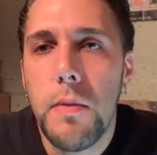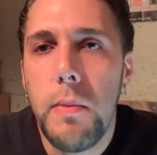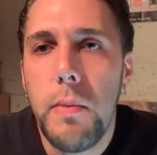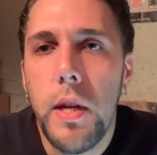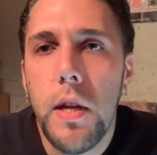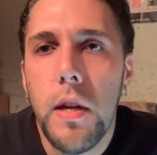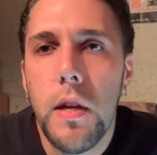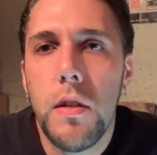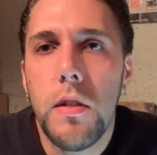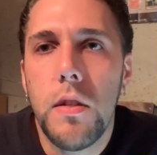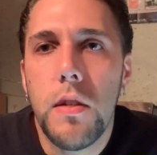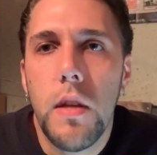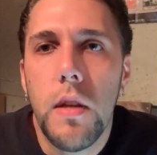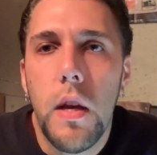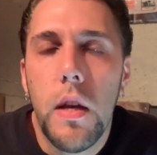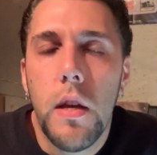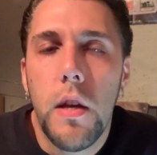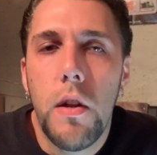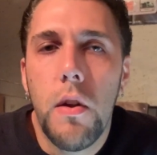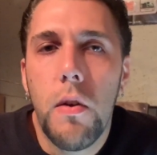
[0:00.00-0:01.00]
because,
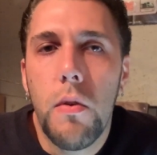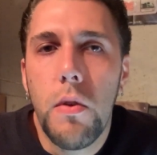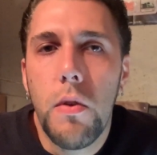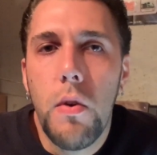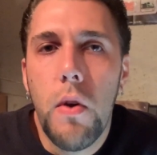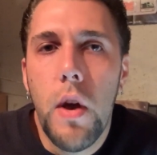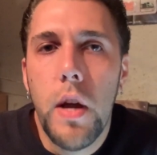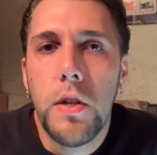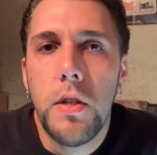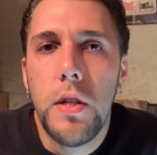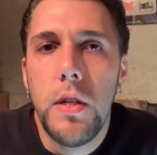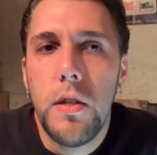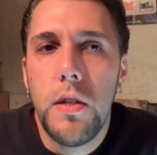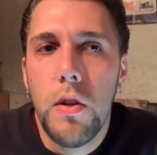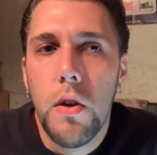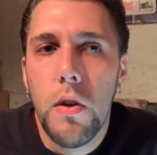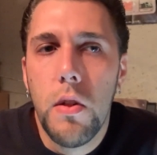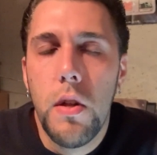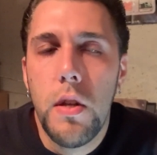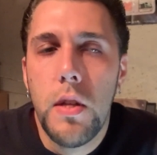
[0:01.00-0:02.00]
you actually
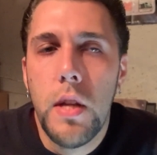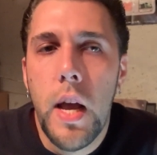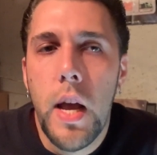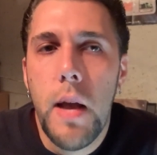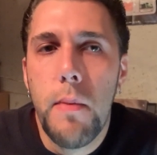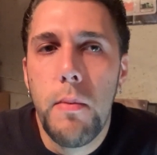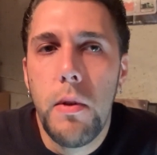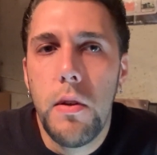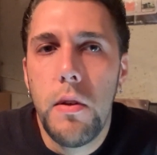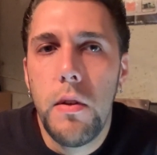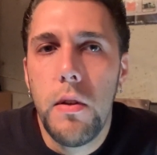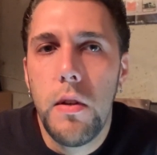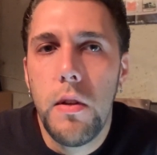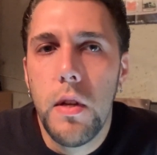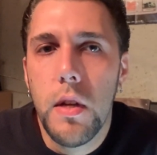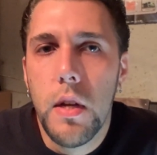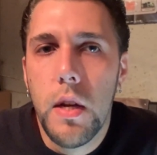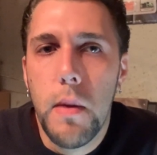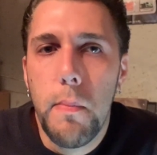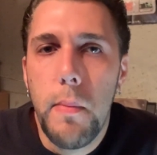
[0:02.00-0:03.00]
took the time
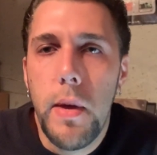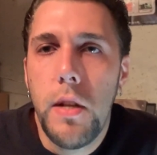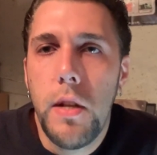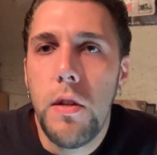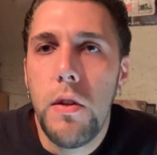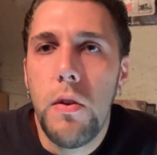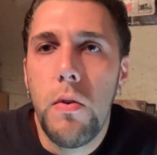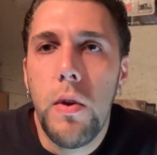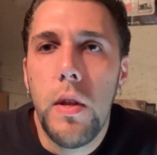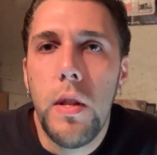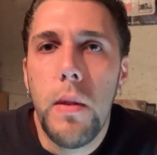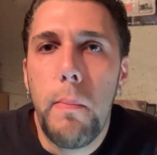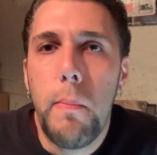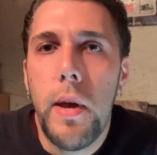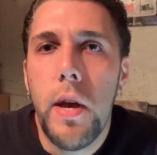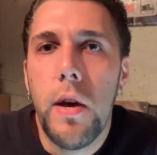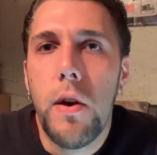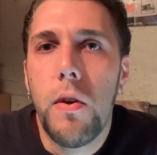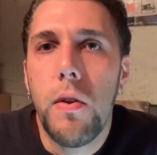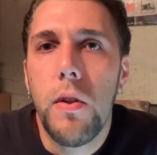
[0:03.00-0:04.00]
to commit to doing the
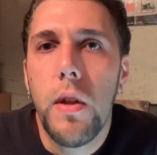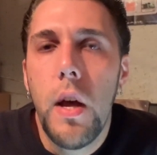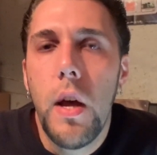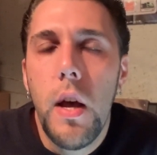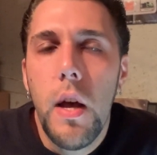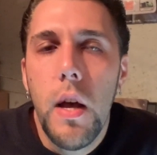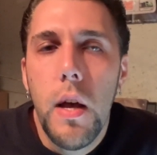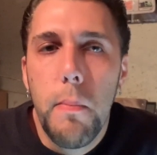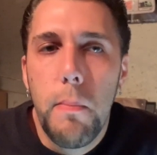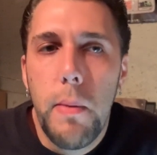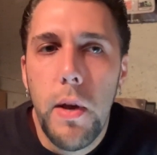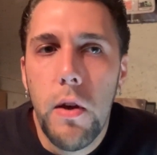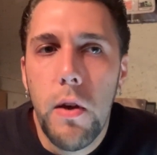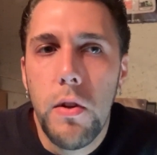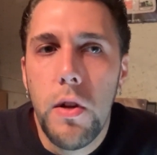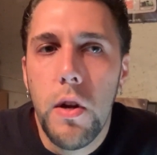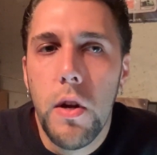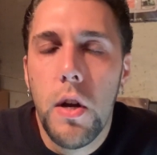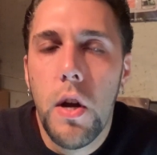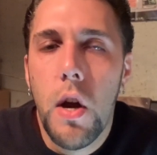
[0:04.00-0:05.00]
build
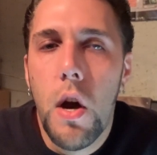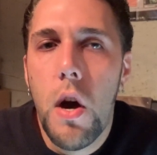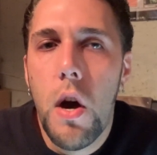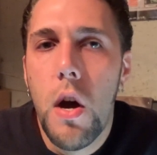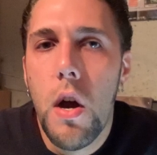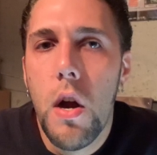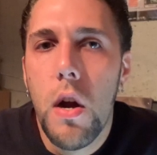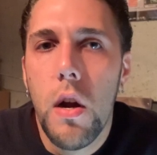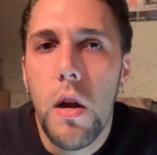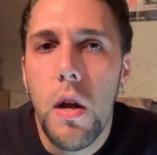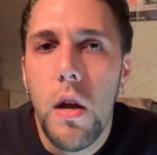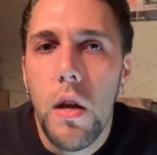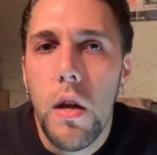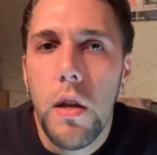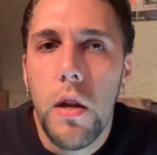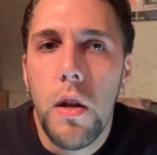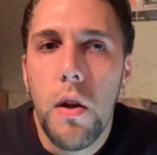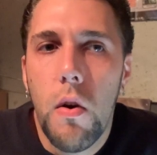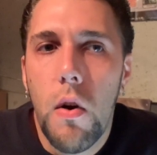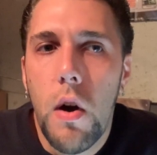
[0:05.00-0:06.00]
your car,
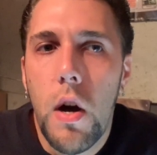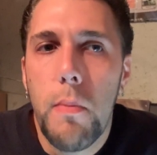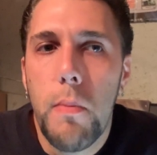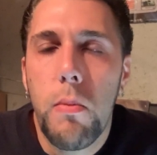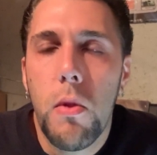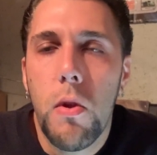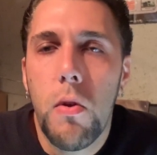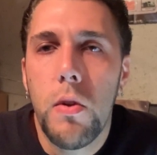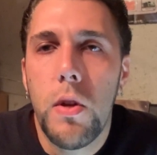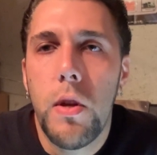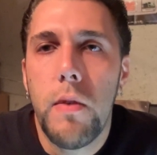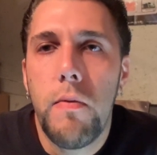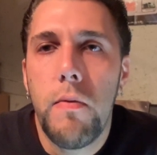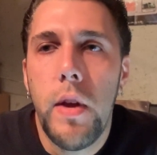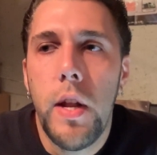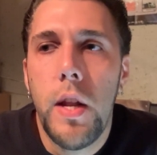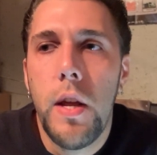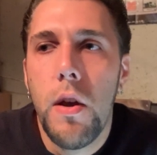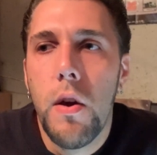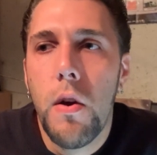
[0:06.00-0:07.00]
upload your
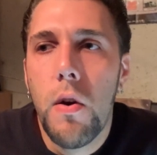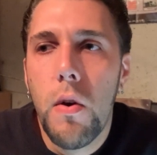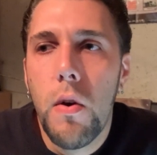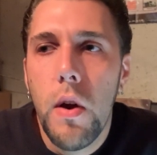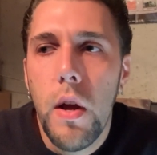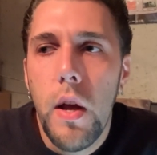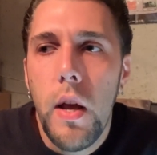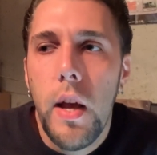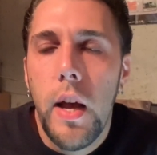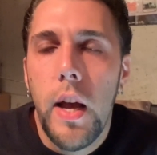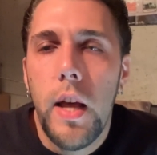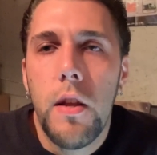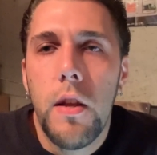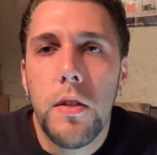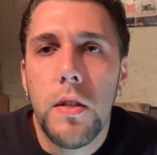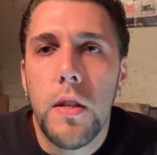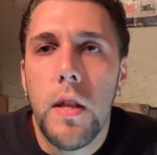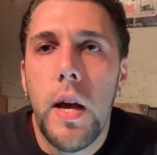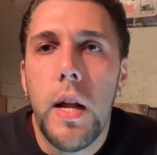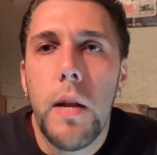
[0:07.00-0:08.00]
video. And
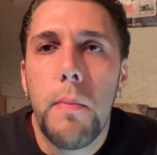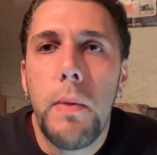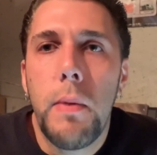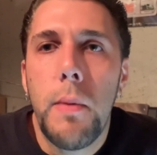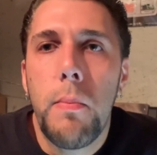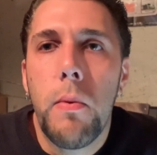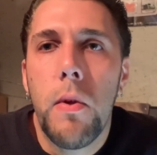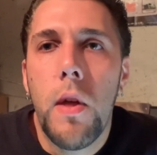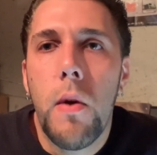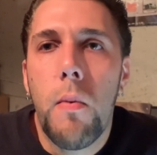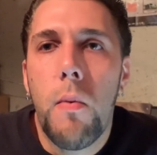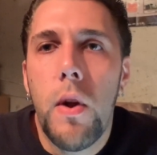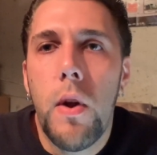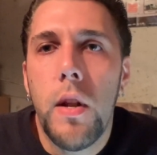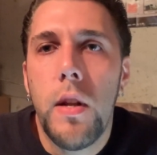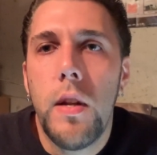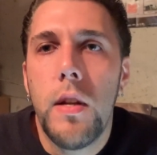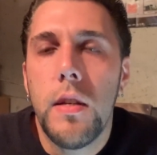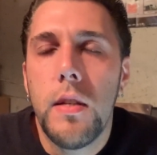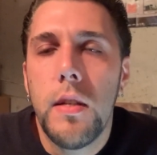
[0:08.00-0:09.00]
there's a lot of people that
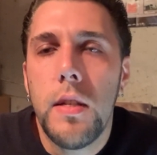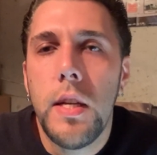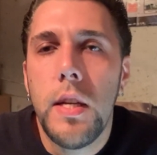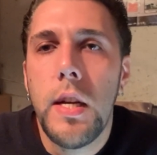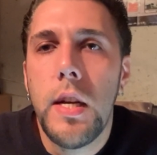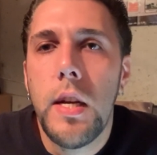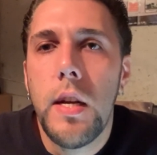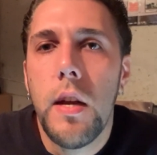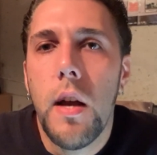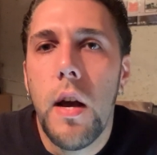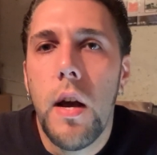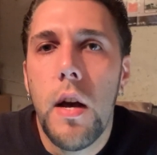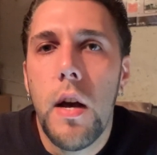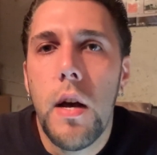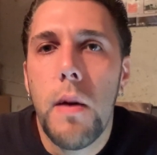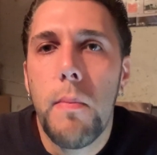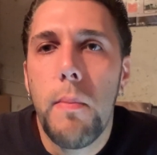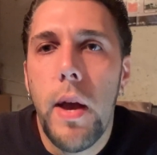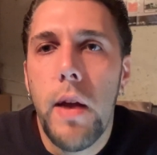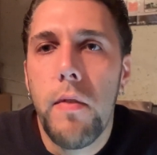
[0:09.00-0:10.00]
wanted to see
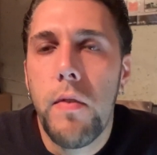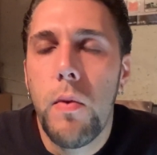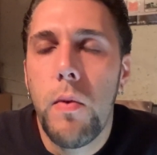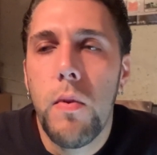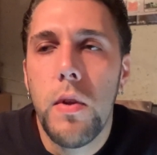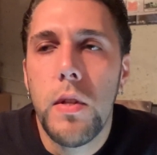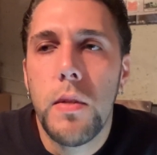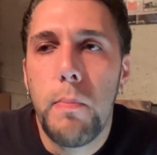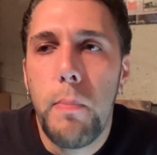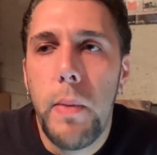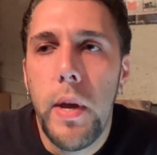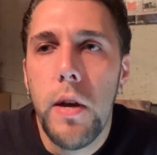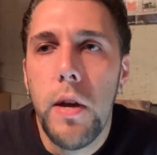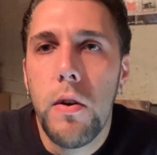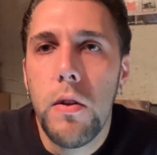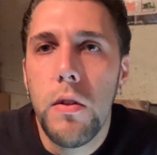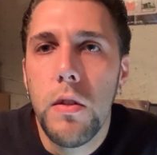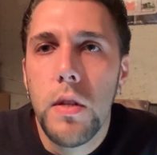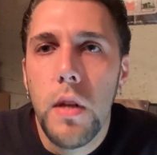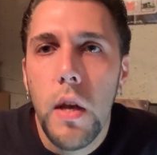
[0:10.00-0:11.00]
everyone's
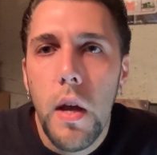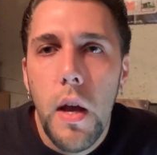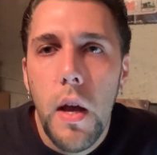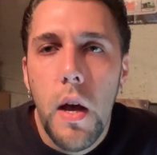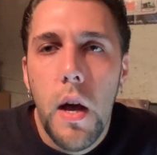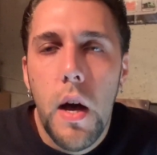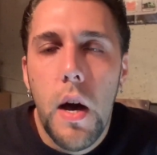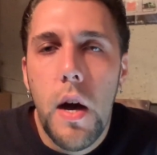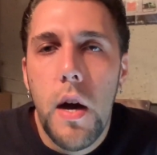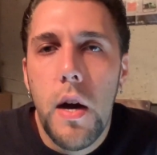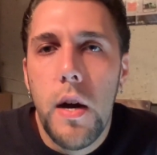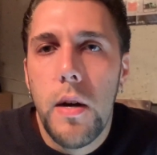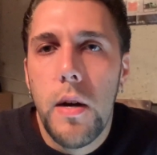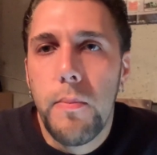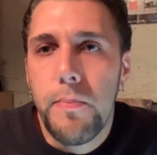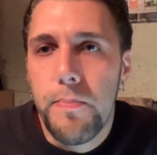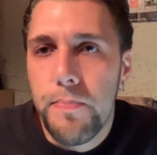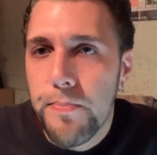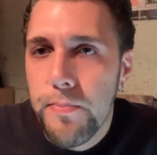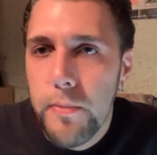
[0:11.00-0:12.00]
builds.
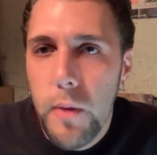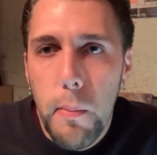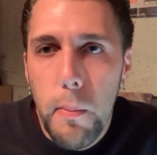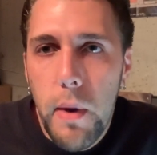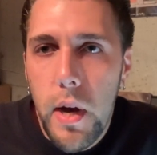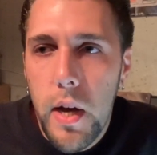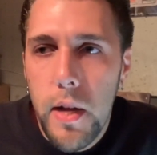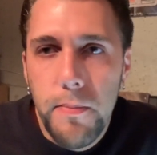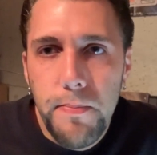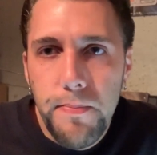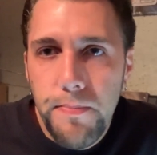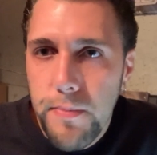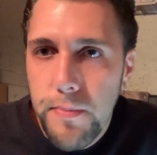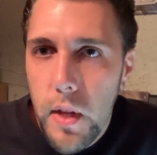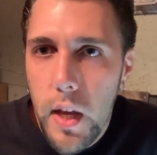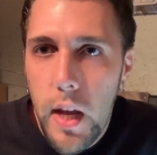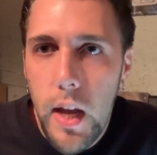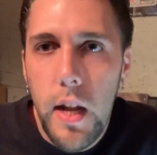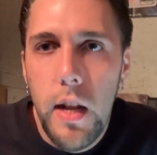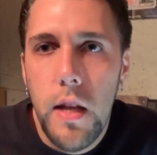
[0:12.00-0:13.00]
But
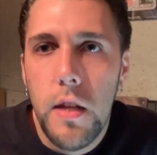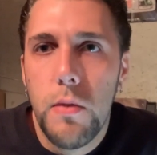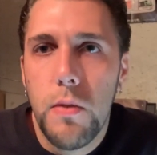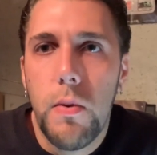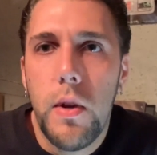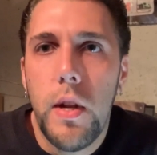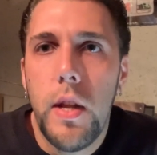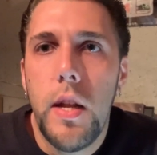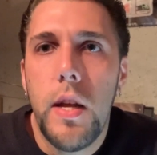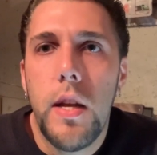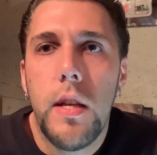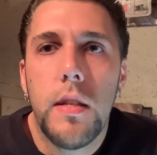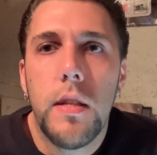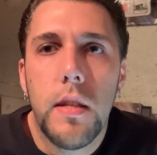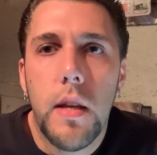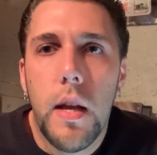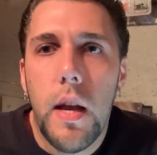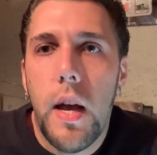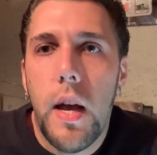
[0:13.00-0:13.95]
it is what it is.